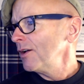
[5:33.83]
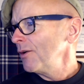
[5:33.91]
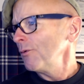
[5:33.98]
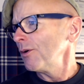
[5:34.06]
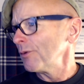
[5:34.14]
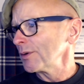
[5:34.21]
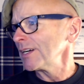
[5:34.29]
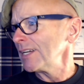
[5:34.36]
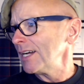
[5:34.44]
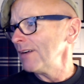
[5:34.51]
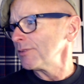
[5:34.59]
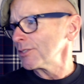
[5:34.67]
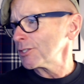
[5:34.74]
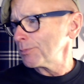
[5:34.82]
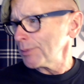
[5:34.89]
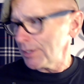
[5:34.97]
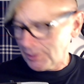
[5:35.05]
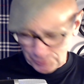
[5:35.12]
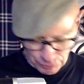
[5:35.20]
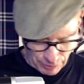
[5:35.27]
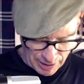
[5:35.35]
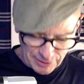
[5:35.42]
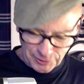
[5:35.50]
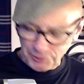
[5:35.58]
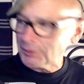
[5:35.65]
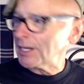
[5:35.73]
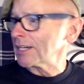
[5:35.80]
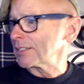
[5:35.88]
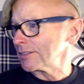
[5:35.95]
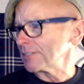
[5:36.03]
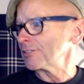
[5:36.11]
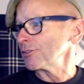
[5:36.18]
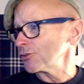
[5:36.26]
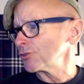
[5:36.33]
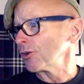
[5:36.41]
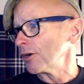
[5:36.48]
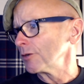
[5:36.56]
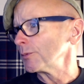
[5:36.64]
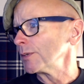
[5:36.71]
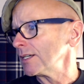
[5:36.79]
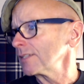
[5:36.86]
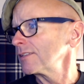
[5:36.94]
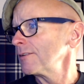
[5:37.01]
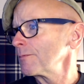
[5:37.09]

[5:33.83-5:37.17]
well, we're going to have to spell trial correctly to start with.